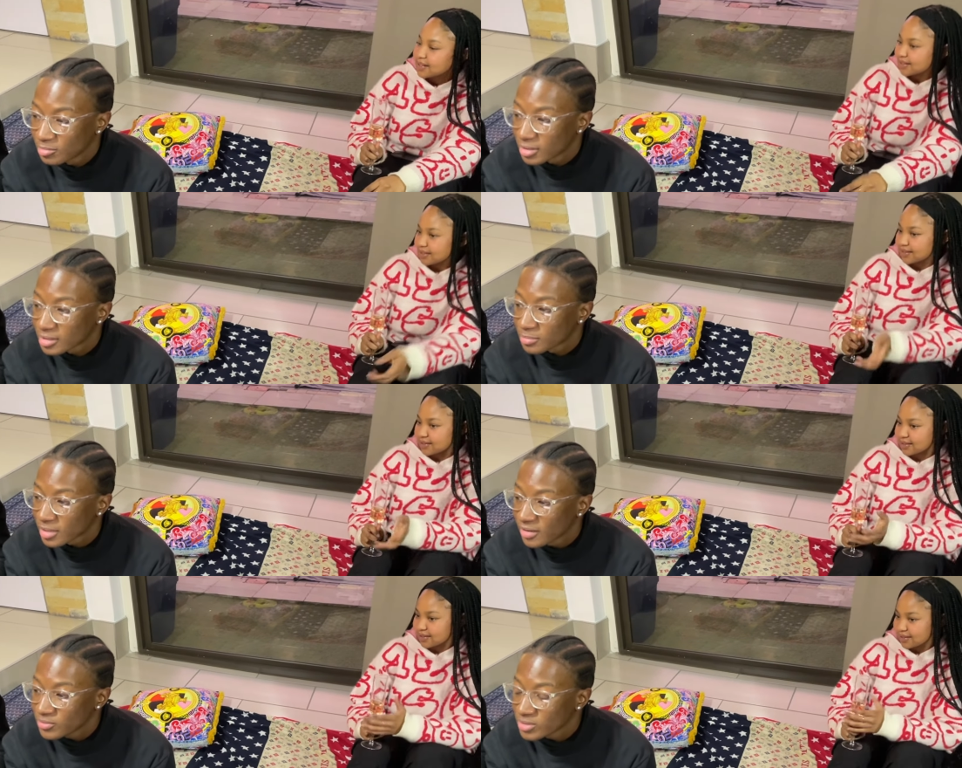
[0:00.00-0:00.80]
Speaker 1: But
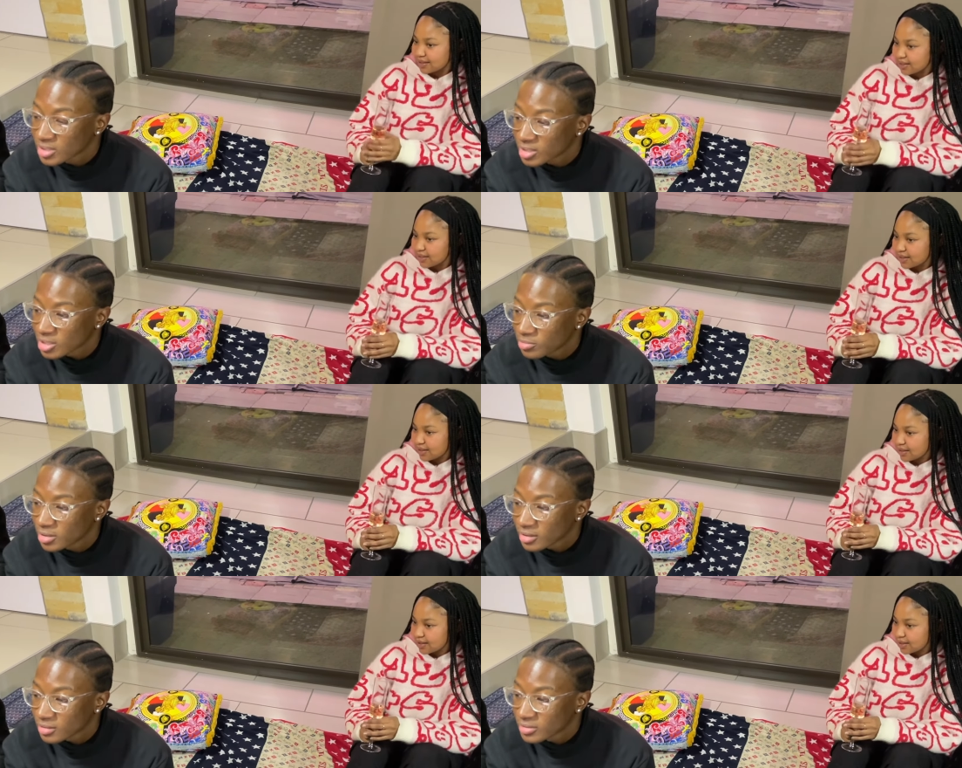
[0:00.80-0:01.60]
but I have to search up
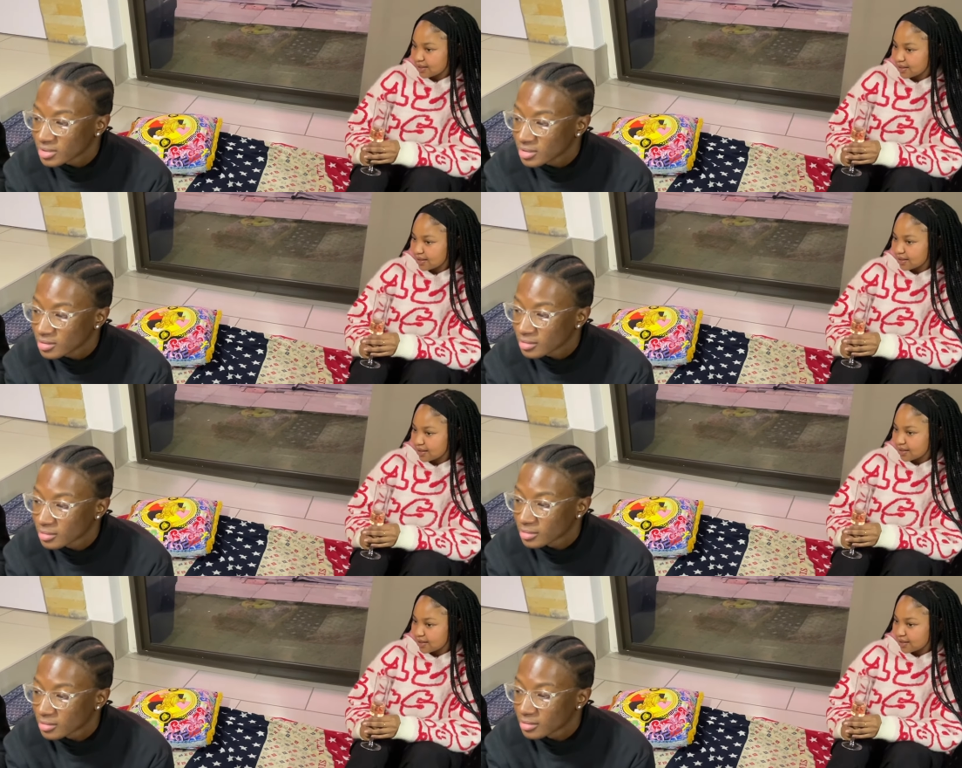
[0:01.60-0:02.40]
here, you see?
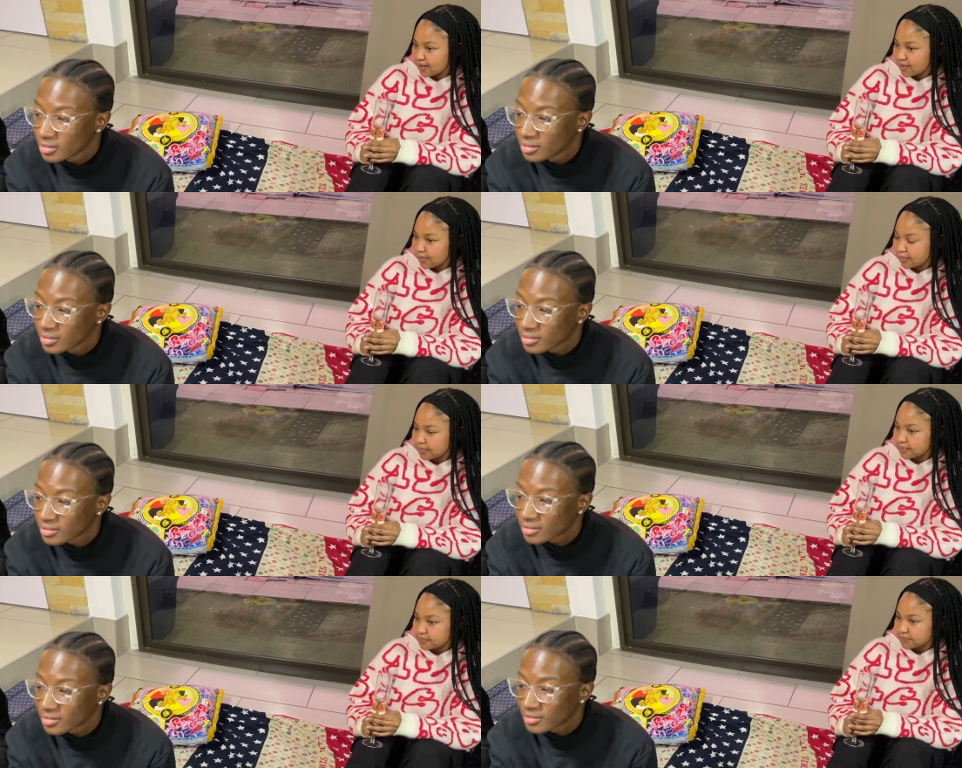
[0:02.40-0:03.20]

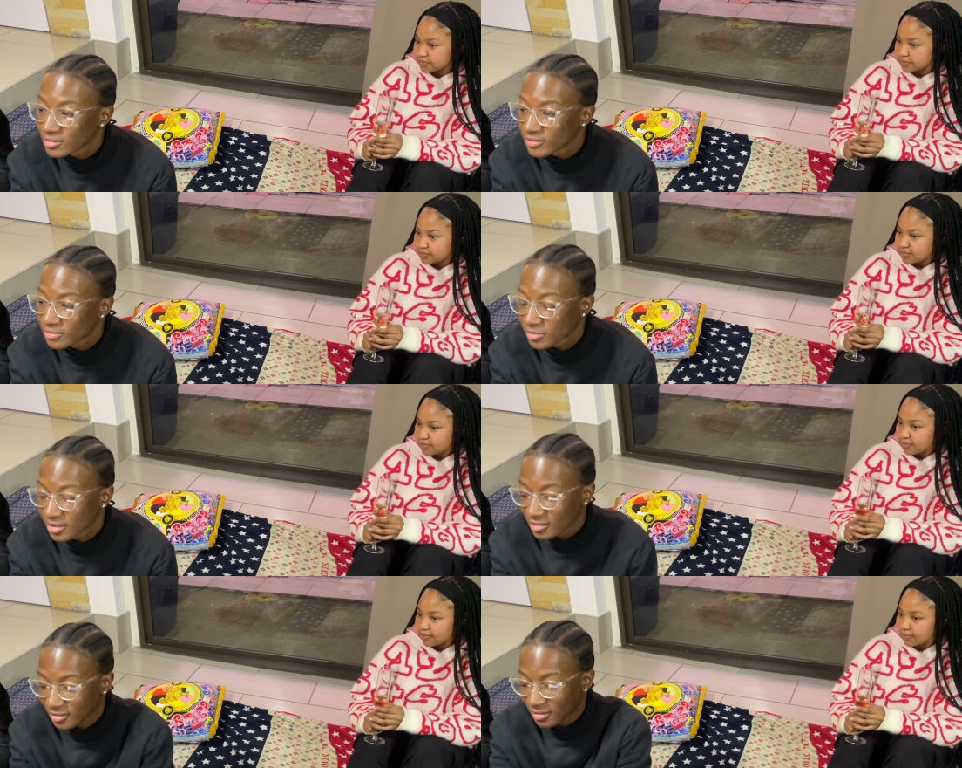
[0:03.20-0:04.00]
Oh, never
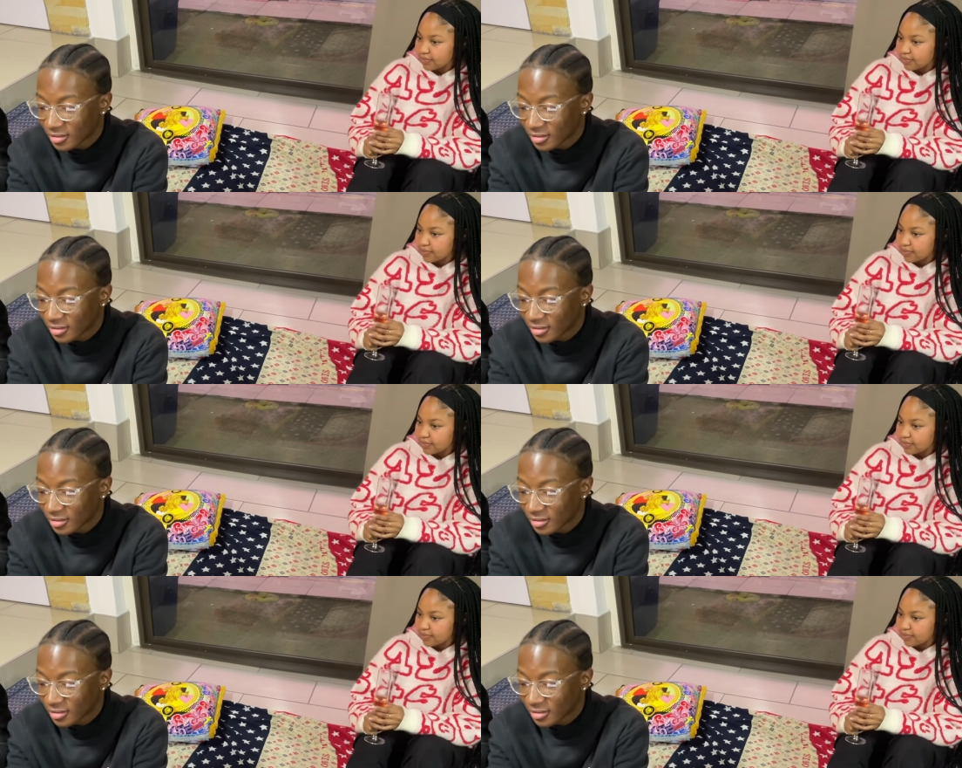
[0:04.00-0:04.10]
mind.